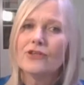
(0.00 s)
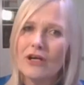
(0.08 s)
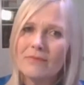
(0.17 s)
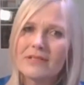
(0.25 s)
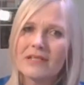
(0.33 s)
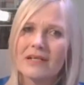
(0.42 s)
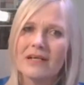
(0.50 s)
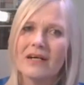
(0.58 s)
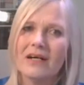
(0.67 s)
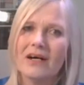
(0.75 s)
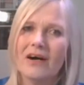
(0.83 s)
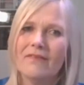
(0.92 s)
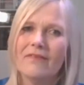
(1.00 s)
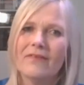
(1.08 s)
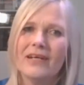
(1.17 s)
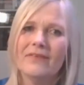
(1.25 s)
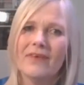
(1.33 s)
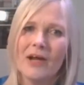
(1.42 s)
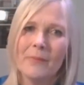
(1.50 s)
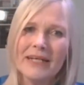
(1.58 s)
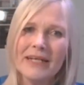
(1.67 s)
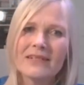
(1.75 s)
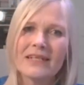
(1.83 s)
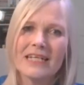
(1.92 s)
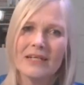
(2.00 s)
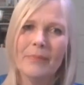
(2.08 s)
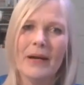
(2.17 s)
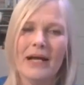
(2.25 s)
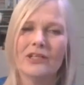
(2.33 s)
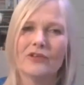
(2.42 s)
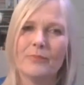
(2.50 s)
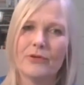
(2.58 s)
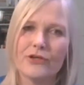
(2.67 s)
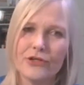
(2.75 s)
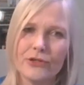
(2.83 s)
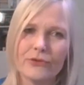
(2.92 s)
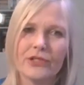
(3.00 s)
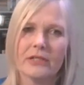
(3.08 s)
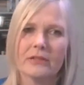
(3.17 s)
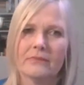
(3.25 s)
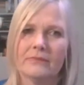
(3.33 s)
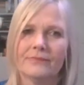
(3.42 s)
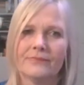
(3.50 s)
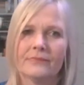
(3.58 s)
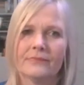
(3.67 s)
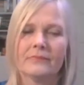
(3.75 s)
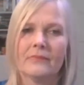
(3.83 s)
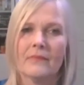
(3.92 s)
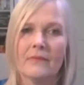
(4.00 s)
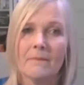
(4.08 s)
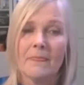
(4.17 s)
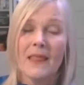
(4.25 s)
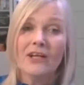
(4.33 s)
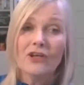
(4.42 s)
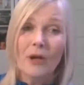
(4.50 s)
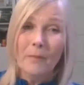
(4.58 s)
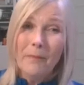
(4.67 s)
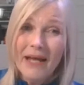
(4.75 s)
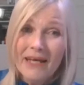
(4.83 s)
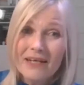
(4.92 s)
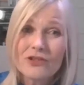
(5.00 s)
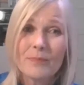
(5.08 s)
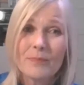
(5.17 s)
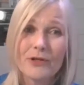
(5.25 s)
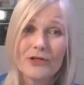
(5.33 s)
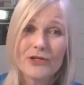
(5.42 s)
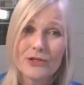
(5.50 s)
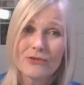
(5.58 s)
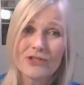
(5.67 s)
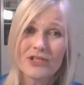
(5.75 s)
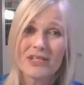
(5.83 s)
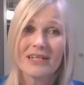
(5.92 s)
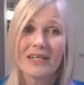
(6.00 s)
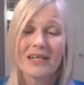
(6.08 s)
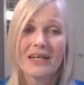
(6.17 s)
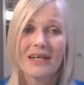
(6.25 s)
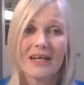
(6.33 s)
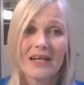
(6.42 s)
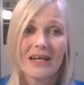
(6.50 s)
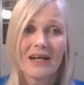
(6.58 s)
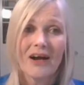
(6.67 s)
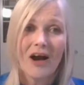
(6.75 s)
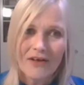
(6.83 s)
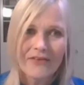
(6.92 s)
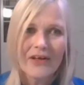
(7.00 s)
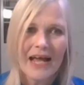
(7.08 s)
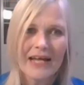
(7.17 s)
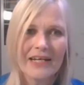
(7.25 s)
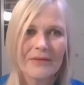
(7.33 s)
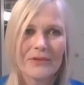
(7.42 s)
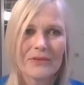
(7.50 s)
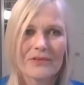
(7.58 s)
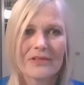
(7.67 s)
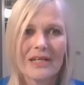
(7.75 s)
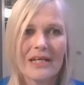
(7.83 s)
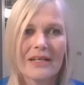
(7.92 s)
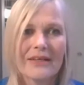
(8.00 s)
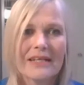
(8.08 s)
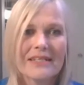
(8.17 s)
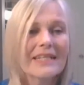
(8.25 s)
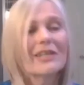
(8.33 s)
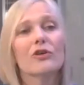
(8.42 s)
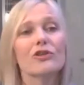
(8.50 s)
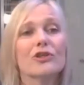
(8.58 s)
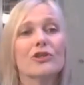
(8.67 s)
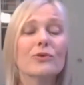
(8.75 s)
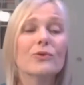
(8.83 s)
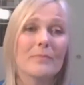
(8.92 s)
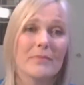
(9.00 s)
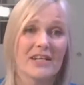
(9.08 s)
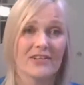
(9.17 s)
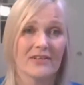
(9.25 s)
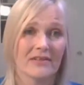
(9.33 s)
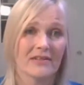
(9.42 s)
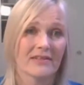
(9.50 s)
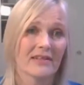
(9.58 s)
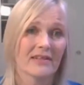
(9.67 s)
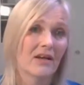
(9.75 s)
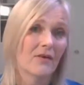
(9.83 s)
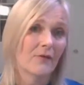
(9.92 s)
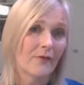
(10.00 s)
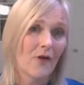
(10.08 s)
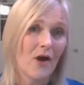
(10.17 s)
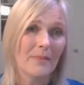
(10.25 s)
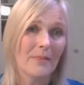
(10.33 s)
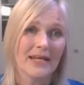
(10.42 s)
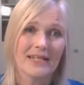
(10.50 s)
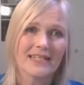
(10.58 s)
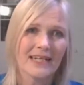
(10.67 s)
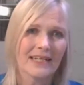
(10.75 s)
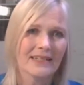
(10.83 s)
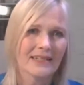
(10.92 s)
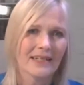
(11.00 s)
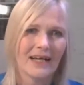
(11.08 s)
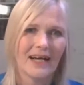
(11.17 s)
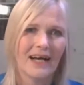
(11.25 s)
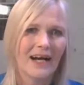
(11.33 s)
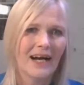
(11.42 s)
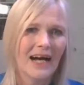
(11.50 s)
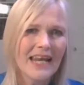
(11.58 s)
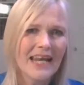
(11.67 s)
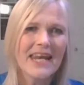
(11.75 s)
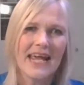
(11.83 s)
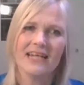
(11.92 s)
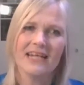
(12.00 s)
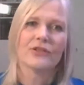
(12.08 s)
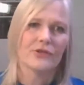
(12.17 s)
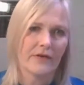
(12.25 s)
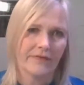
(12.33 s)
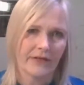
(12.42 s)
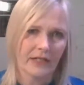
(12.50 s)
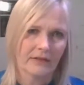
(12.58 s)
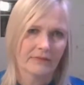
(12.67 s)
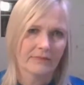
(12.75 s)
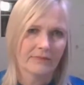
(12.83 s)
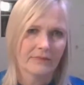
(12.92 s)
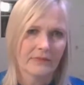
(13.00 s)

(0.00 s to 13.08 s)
In terms of environmental impact of producing, compared to producing other animals, the CO2 emissions from insects are next to nothing.